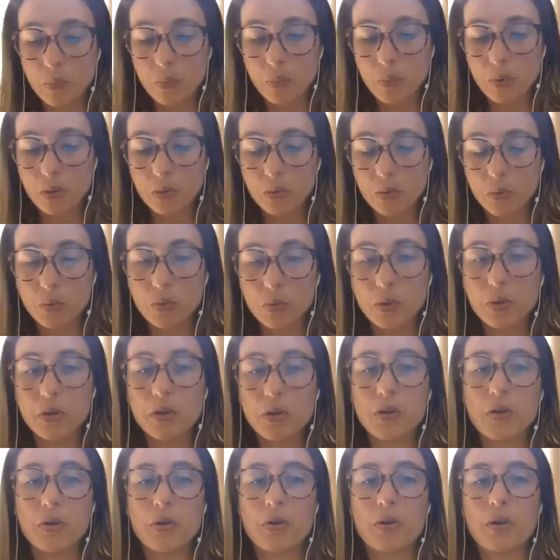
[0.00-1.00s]
And
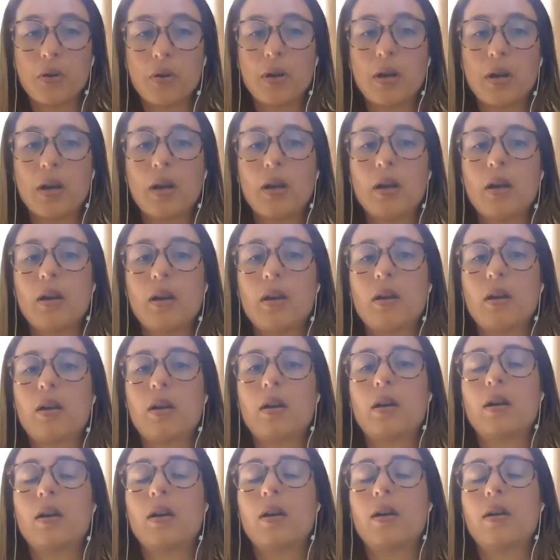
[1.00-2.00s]
this is basically what we
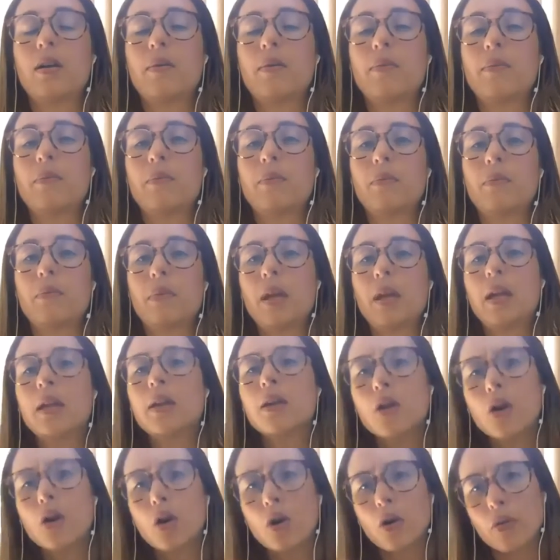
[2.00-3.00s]
do in yoga,
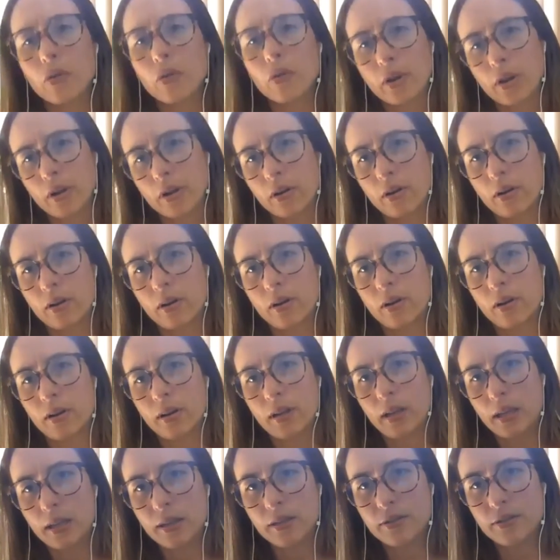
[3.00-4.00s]
and
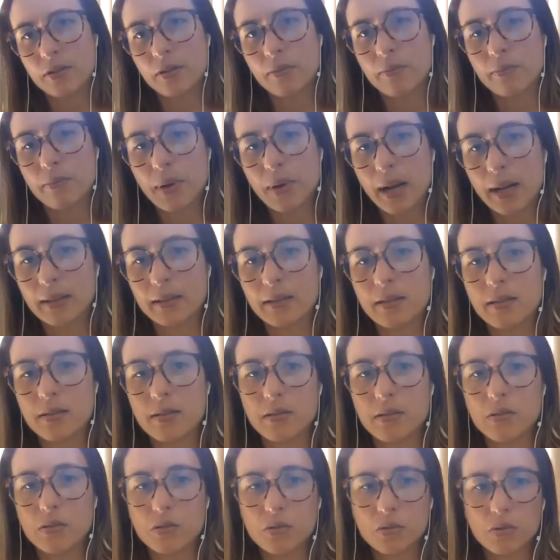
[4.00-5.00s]
other Eastern
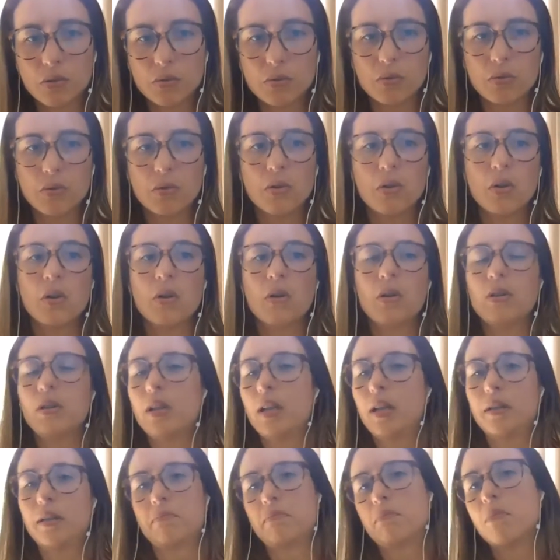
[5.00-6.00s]
practices too, like
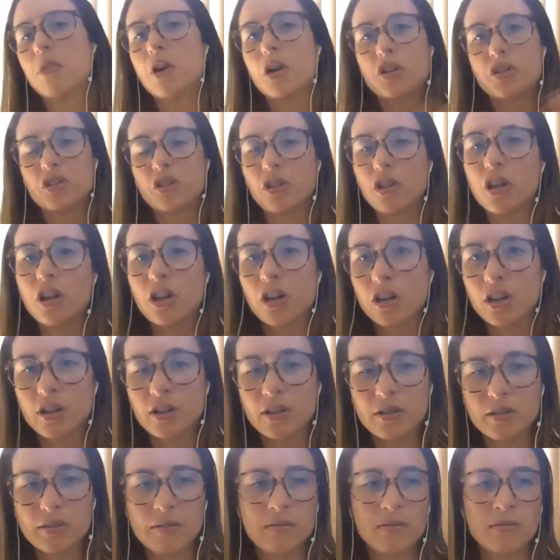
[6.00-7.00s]
martial arts,
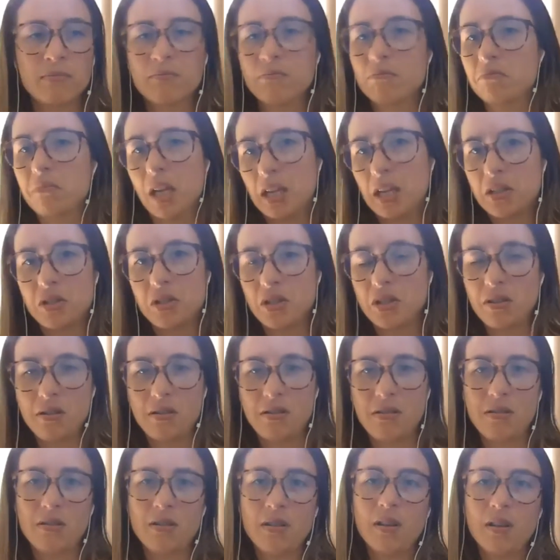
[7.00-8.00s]
Tai Chi,
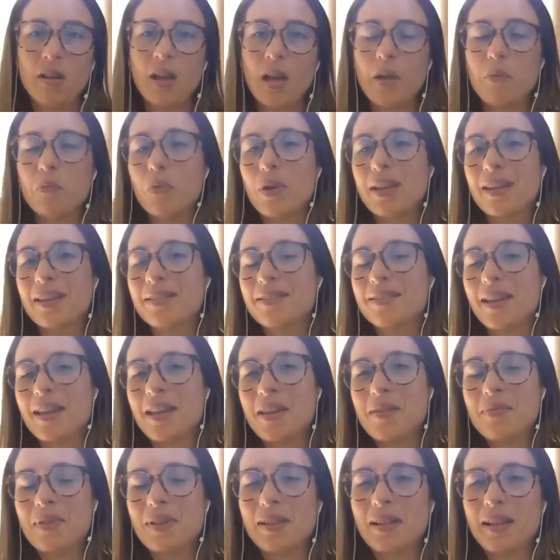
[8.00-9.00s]
and we can say
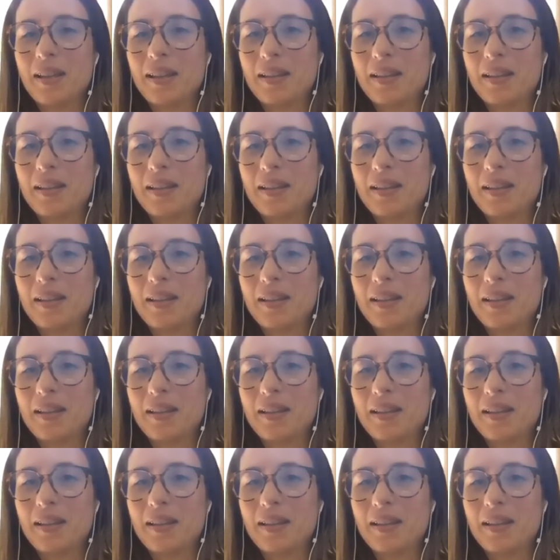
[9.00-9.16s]
even like